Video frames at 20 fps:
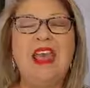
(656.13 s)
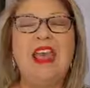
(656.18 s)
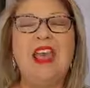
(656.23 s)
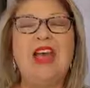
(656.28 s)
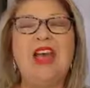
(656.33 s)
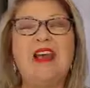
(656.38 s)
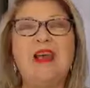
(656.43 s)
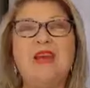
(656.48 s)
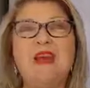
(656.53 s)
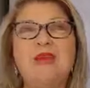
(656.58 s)

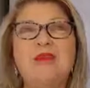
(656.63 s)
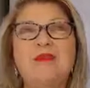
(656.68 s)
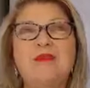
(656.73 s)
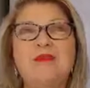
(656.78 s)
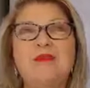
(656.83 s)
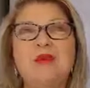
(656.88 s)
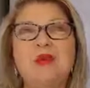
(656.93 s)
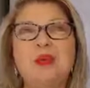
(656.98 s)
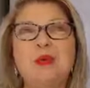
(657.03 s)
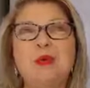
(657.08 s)
If
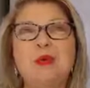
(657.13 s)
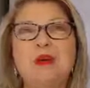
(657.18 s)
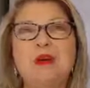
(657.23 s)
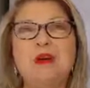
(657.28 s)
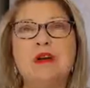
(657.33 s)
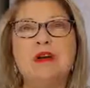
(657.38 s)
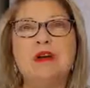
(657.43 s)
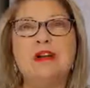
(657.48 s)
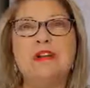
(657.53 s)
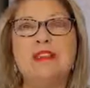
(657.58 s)
you
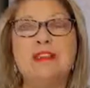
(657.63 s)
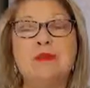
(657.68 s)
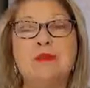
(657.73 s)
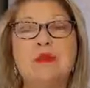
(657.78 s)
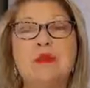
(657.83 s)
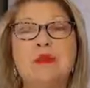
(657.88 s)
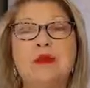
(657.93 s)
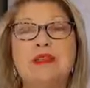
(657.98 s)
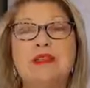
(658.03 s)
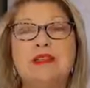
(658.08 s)
are
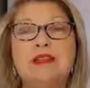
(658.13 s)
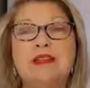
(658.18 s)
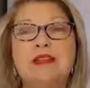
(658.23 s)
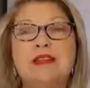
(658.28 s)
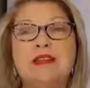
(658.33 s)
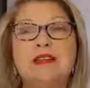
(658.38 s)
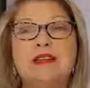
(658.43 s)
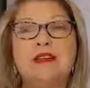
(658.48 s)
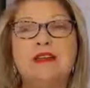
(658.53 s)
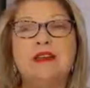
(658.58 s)

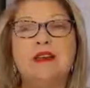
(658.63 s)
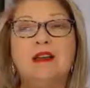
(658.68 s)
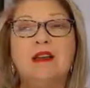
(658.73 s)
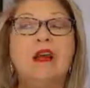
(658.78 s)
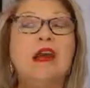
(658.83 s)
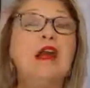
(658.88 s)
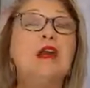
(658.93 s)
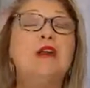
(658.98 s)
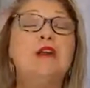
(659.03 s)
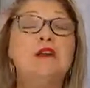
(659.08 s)
experiencing
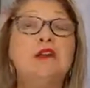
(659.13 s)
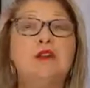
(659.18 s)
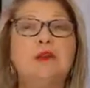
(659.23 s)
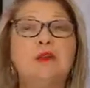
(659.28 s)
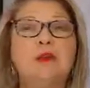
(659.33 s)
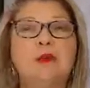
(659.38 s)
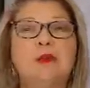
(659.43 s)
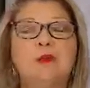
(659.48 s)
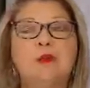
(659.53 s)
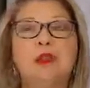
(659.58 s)
higher than
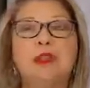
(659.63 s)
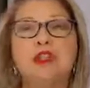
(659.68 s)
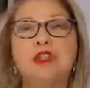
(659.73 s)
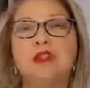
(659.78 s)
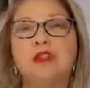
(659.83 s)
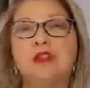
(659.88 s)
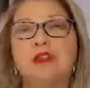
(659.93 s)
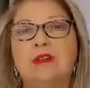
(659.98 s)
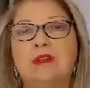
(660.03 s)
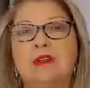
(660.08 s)
normal blood
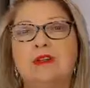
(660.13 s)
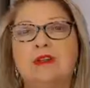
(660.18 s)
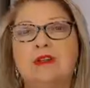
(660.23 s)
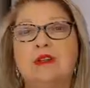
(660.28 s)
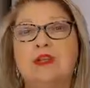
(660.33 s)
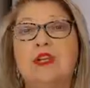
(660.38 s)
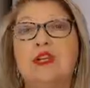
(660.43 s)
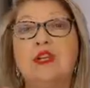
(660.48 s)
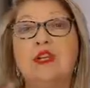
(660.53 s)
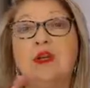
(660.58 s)
sugar
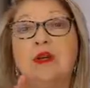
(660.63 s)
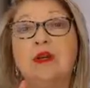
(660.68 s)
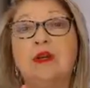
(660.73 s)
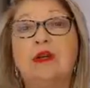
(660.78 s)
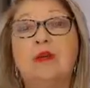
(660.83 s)
levels and your